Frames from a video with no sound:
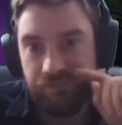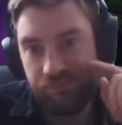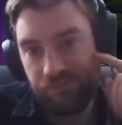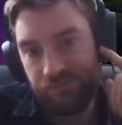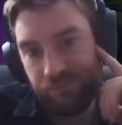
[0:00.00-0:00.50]

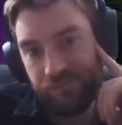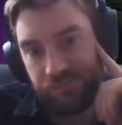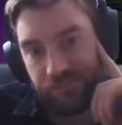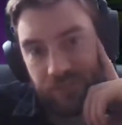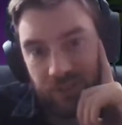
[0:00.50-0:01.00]

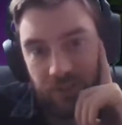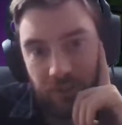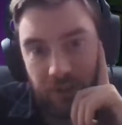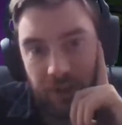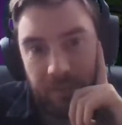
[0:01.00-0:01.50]
That's
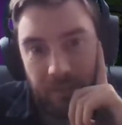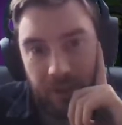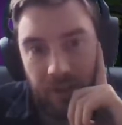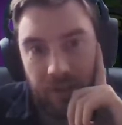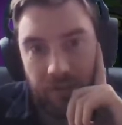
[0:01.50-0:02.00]
not great.
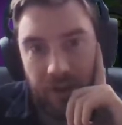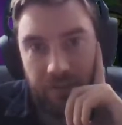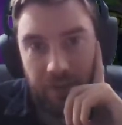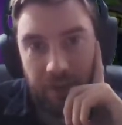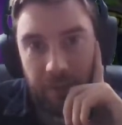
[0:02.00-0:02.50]
Okay, the
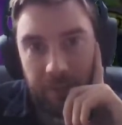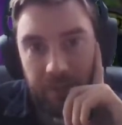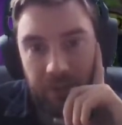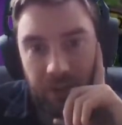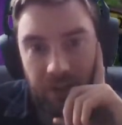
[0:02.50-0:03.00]
Wrath will help
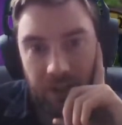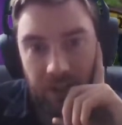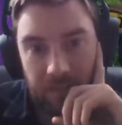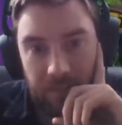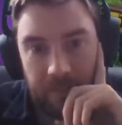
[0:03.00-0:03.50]
us early
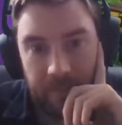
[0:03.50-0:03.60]
game.